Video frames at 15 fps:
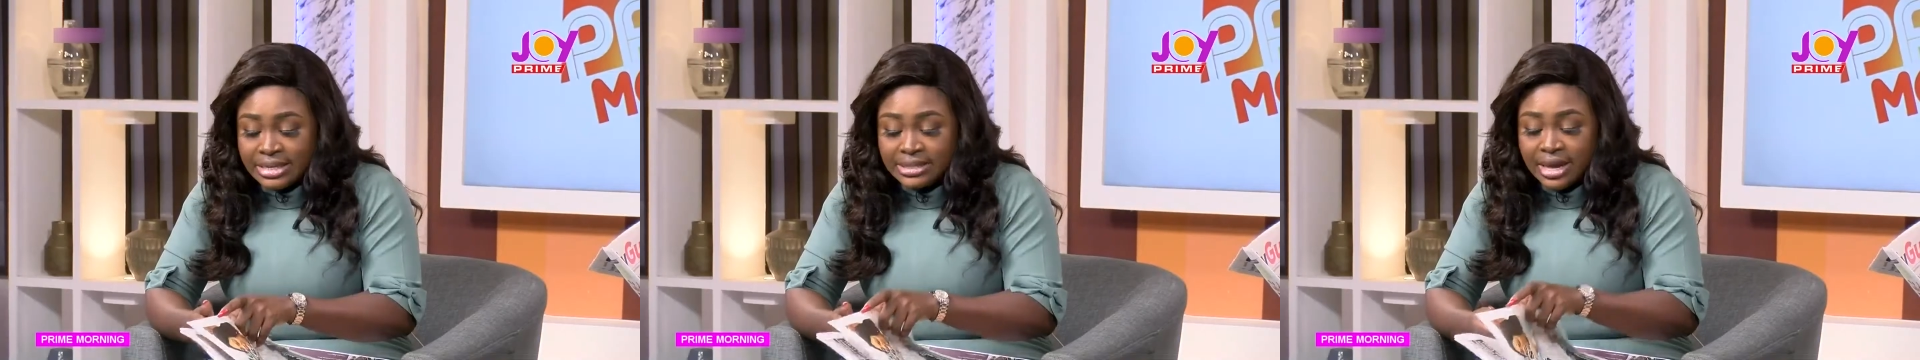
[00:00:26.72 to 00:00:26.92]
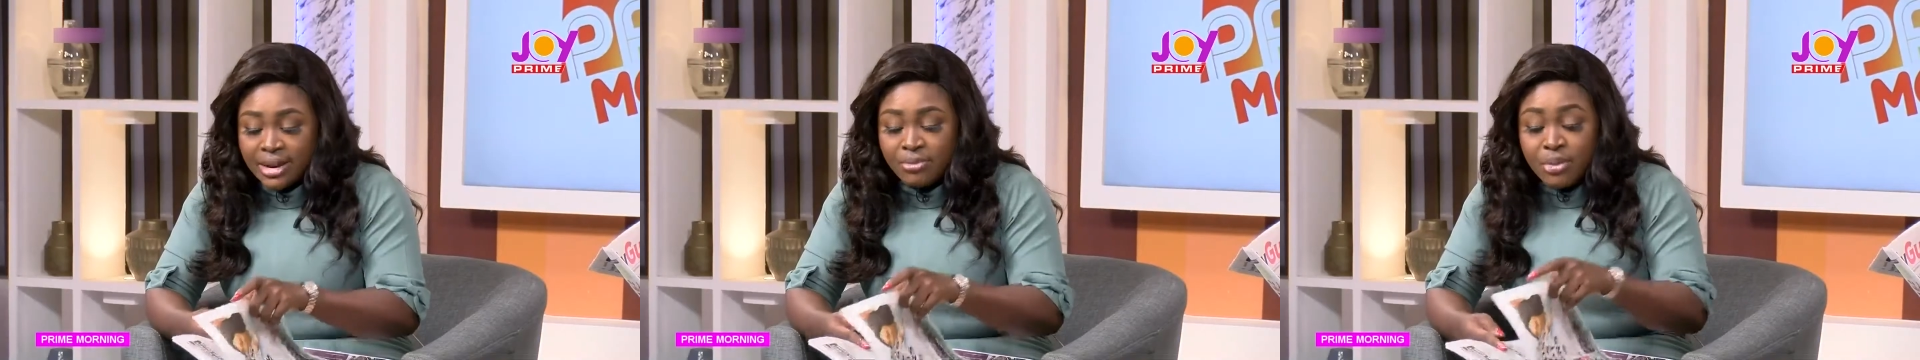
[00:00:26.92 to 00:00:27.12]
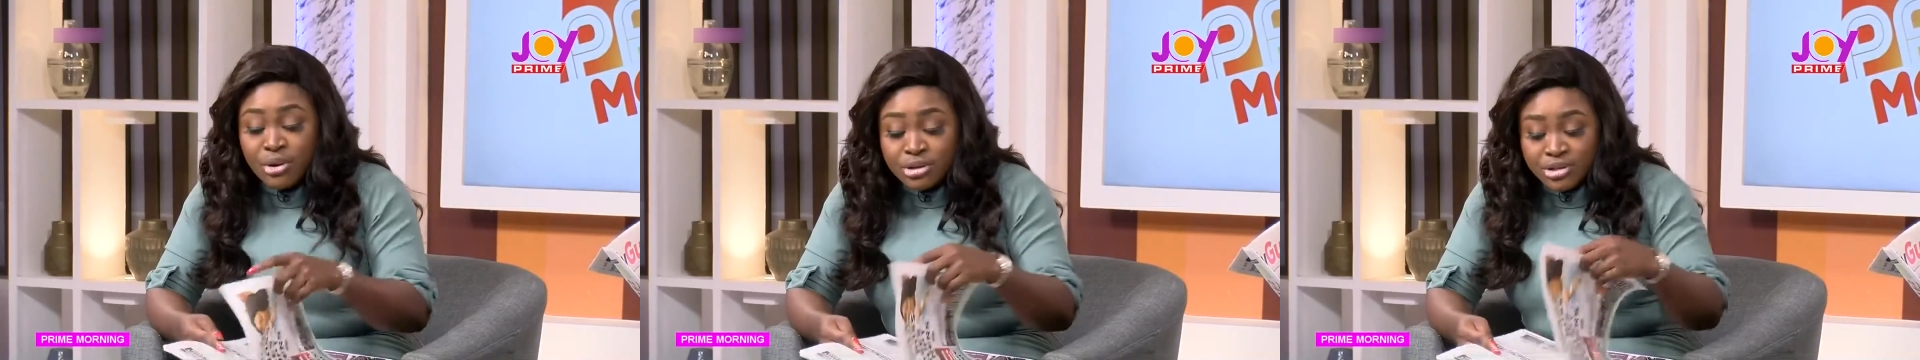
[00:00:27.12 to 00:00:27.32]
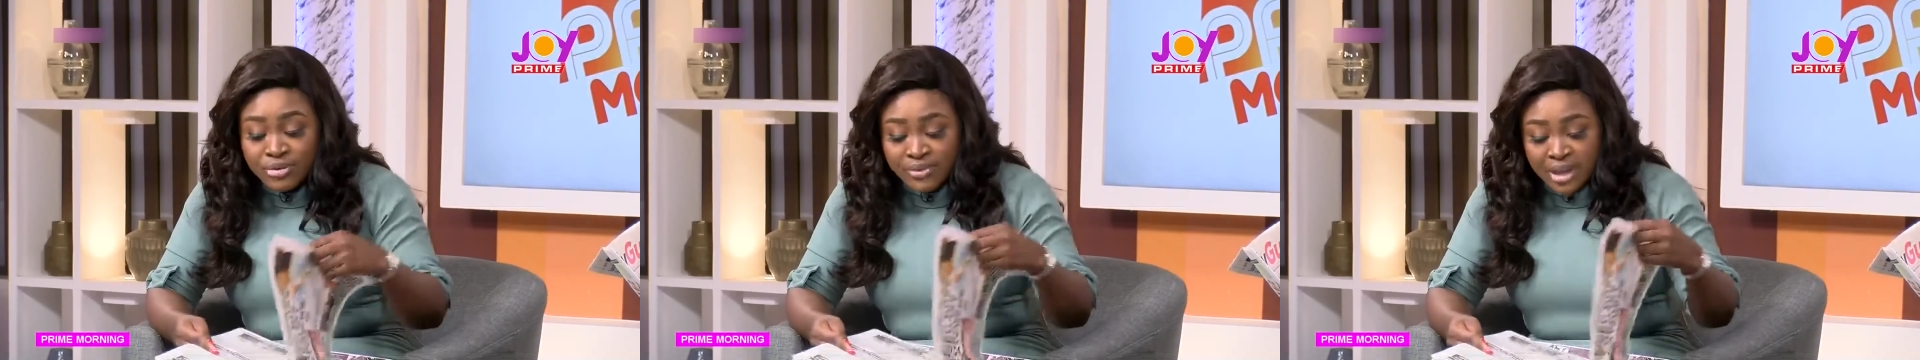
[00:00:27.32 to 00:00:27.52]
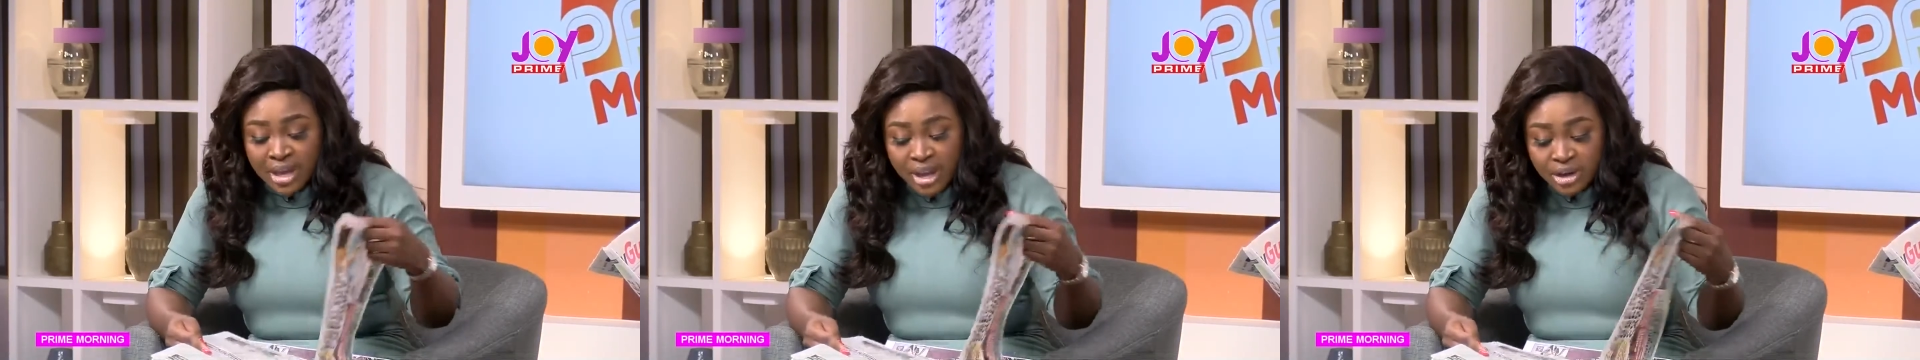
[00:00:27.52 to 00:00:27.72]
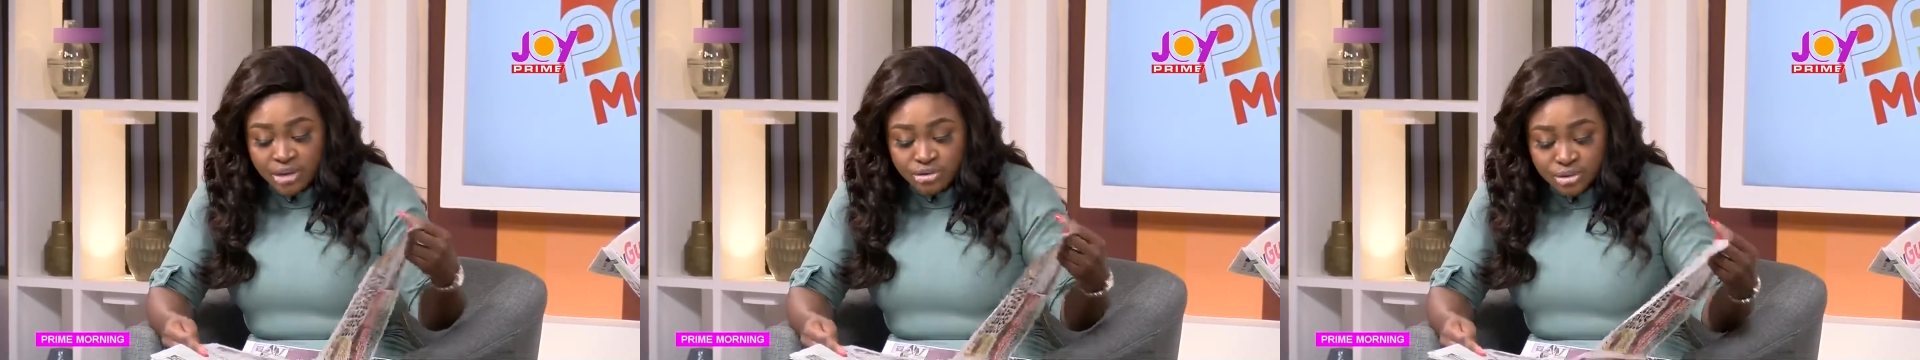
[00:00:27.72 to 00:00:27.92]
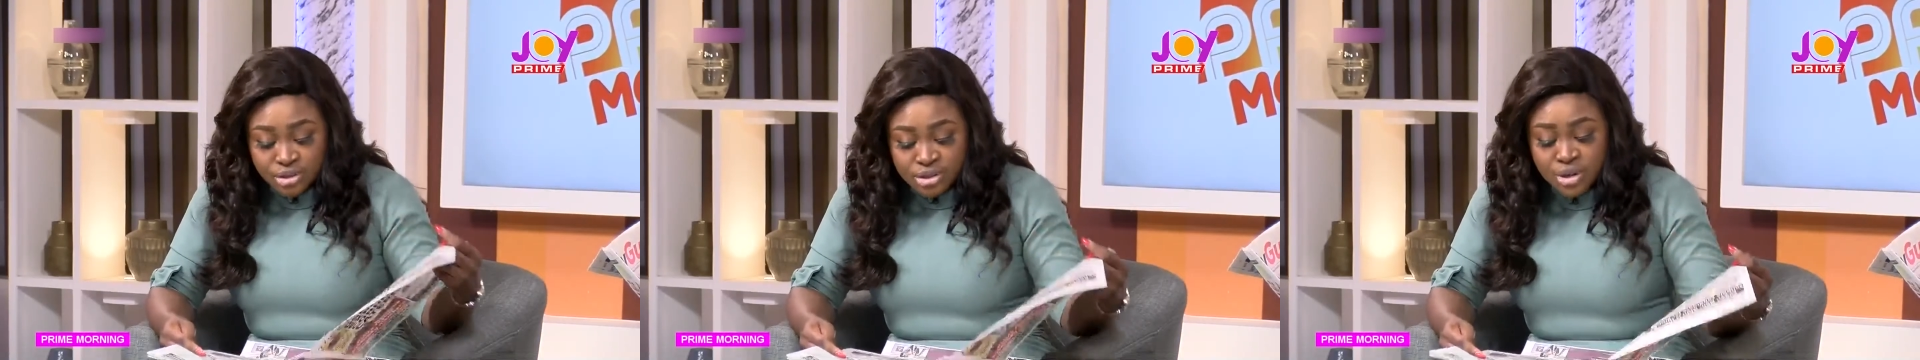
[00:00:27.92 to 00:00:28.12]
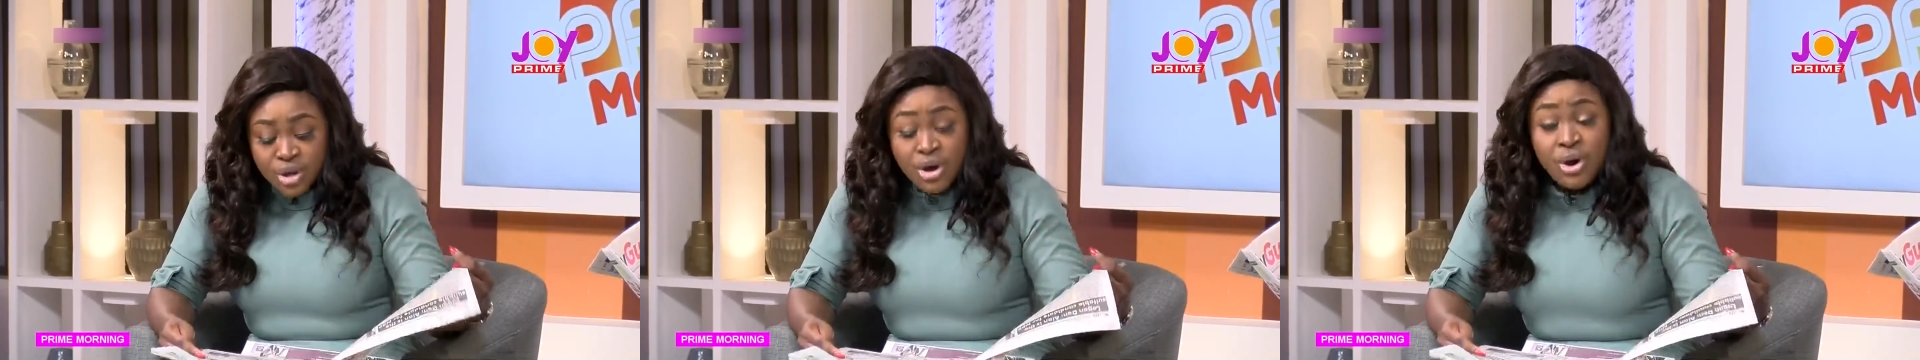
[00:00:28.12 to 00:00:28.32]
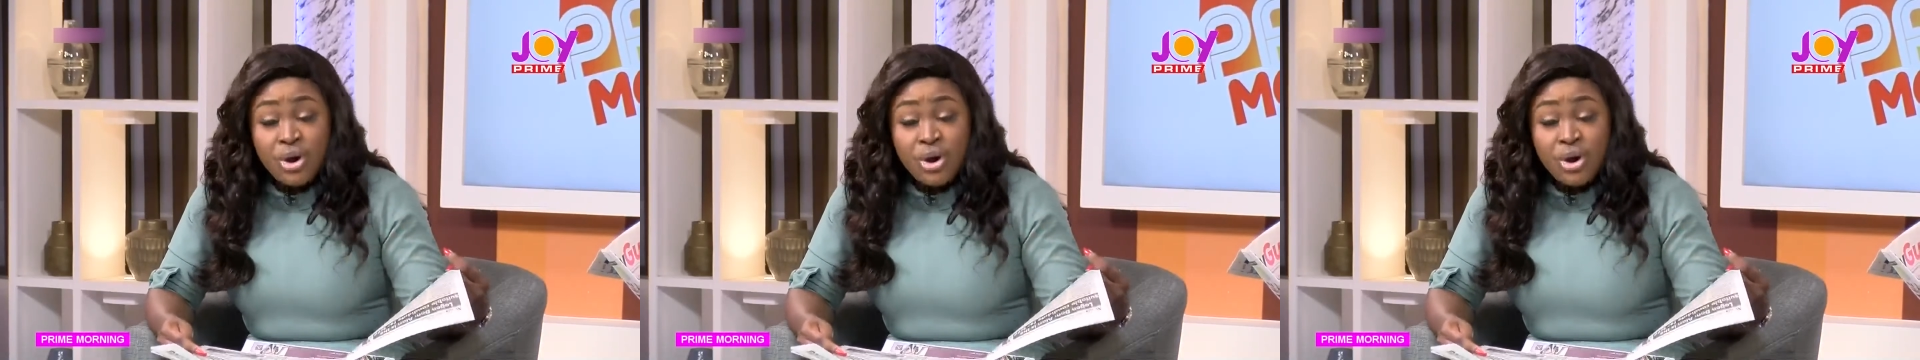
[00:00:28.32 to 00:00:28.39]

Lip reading: that most of the caterers